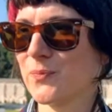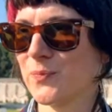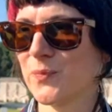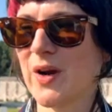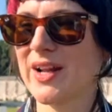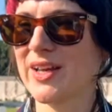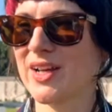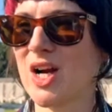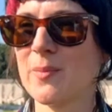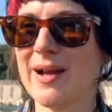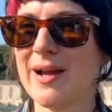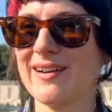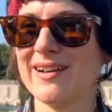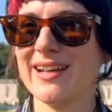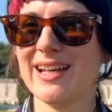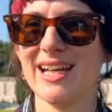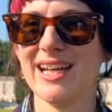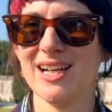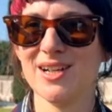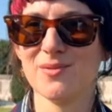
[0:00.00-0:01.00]
when I come
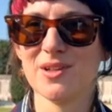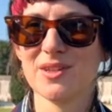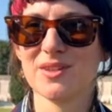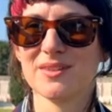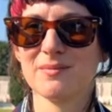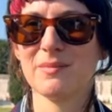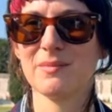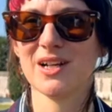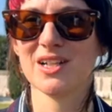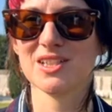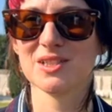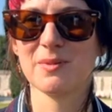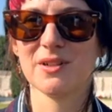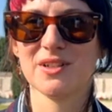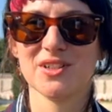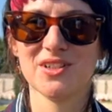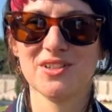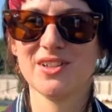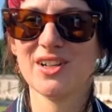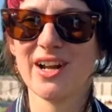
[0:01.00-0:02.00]
out here with my
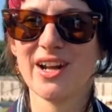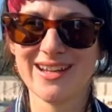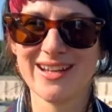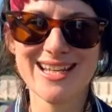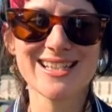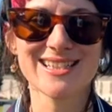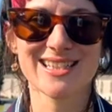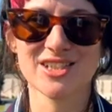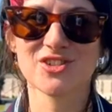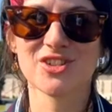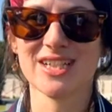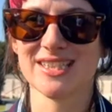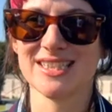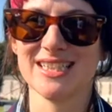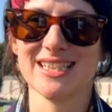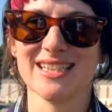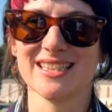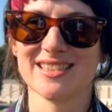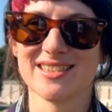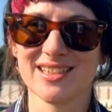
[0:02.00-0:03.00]
husband, who, he is
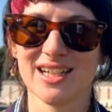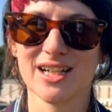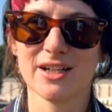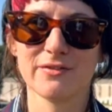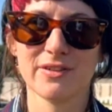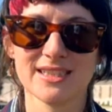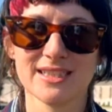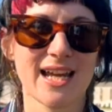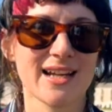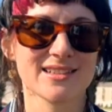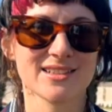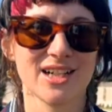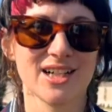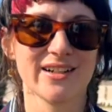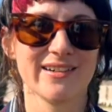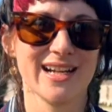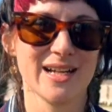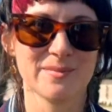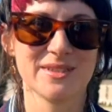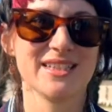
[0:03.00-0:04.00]
interested in stuff, he's
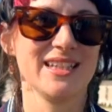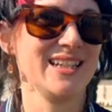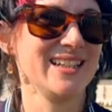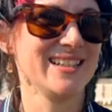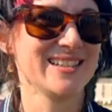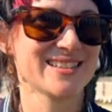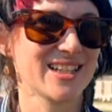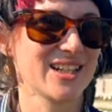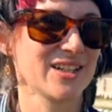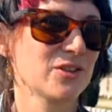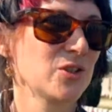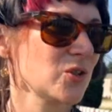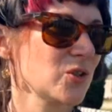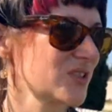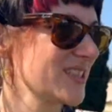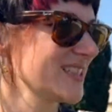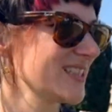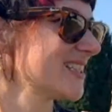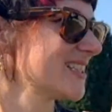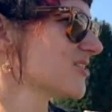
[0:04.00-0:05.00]
ex-RAMC, so of
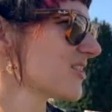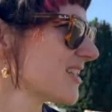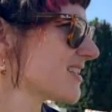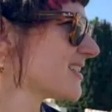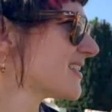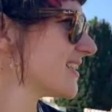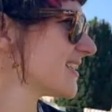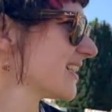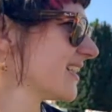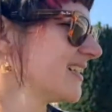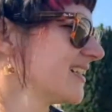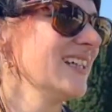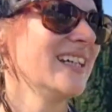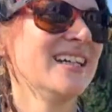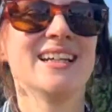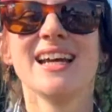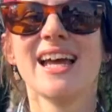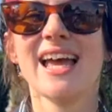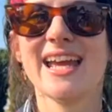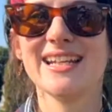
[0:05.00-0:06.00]
course he's interested in
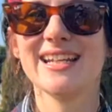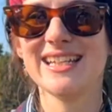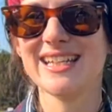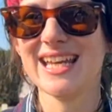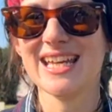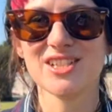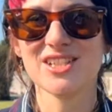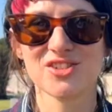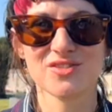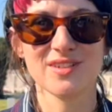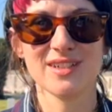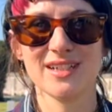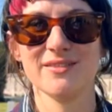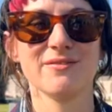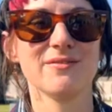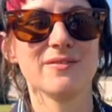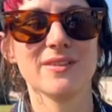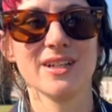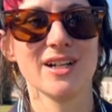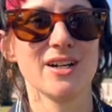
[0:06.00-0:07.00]
any
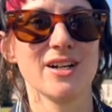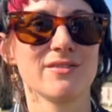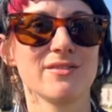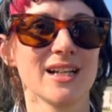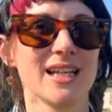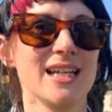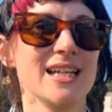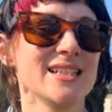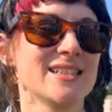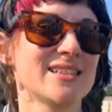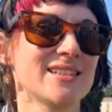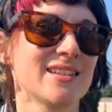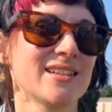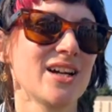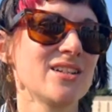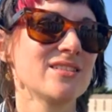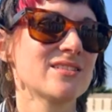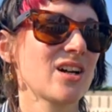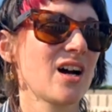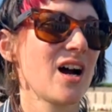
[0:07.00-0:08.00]
history, related to
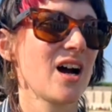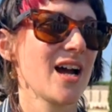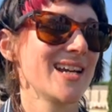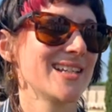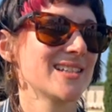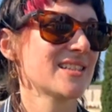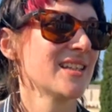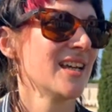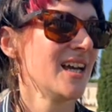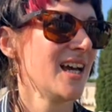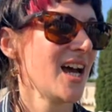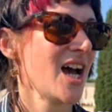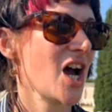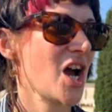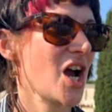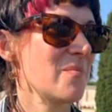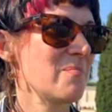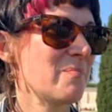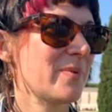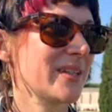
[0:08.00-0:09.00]
those guys.
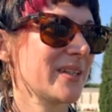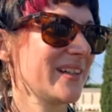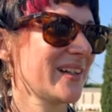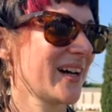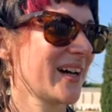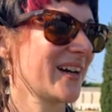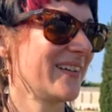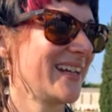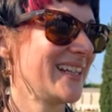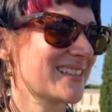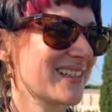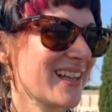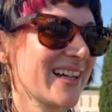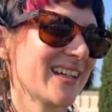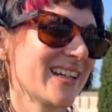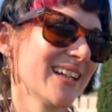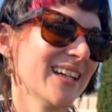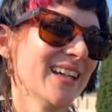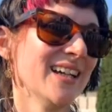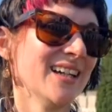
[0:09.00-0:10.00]
But, he's
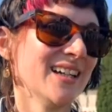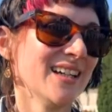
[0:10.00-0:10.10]
like,